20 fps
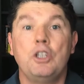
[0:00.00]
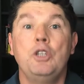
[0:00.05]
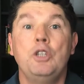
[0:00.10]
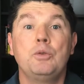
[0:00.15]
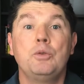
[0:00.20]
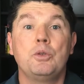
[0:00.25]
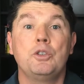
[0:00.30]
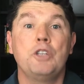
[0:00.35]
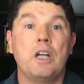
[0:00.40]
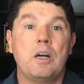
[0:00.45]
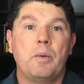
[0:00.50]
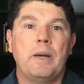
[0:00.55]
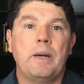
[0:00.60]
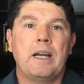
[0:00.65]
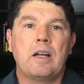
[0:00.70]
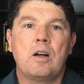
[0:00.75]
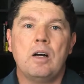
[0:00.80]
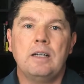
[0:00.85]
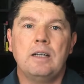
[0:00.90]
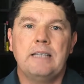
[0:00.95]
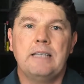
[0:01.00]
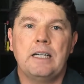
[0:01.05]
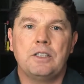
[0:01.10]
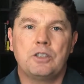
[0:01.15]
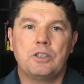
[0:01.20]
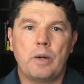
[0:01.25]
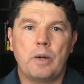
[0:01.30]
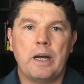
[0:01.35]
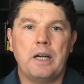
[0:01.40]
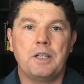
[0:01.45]
user generated content
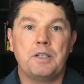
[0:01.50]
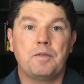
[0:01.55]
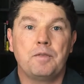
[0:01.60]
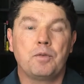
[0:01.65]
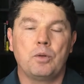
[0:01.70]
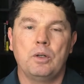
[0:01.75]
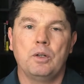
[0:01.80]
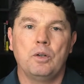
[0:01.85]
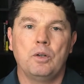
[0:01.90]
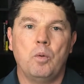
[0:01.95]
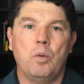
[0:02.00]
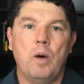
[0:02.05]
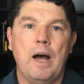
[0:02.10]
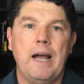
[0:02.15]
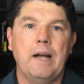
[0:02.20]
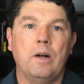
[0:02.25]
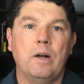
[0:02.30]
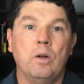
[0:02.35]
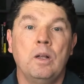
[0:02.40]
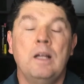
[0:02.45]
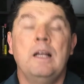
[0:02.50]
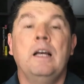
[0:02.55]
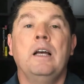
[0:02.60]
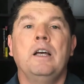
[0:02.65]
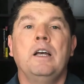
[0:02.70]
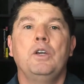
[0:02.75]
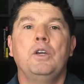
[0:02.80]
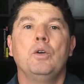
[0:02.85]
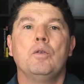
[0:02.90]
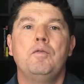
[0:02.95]
strategy for a little while,
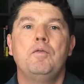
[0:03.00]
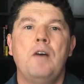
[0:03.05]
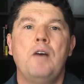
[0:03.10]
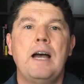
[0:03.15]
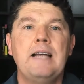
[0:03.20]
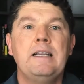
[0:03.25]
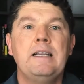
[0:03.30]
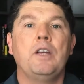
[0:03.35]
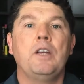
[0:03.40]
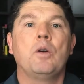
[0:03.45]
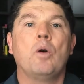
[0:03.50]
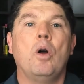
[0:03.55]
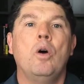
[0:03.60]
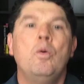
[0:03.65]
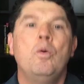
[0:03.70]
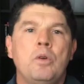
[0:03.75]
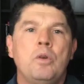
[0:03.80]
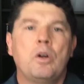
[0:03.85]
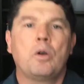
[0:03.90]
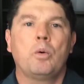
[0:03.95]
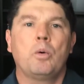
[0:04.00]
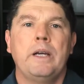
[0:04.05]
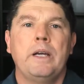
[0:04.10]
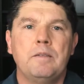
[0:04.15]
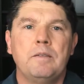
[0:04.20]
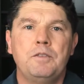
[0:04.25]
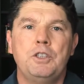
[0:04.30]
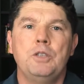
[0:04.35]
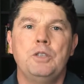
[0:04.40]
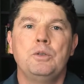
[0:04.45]
you'll find that your own
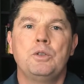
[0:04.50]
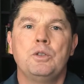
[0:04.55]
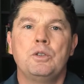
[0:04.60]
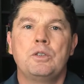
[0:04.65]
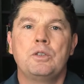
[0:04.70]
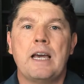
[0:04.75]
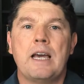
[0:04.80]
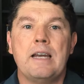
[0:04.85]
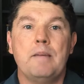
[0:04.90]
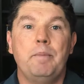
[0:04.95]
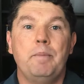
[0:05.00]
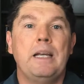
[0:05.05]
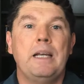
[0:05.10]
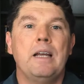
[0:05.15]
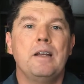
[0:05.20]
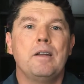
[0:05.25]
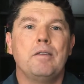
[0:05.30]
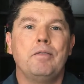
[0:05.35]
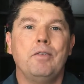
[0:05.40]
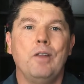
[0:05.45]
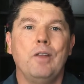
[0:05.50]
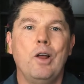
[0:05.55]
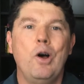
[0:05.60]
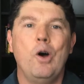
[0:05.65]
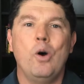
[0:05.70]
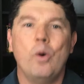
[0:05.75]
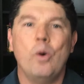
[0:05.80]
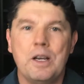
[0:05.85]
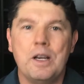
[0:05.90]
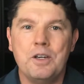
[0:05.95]
creative juices kind of begin to
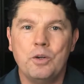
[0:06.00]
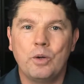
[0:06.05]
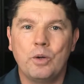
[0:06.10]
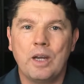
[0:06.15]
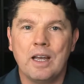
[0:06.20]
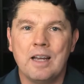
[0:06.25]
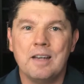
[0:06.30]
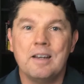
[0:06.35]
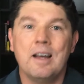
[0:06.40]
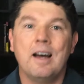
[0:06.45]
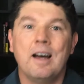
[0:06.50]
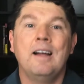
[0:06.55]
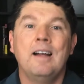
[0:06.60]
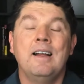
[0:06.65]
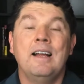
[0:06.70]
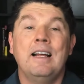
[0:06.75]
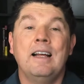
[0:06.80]
flow and you can uh,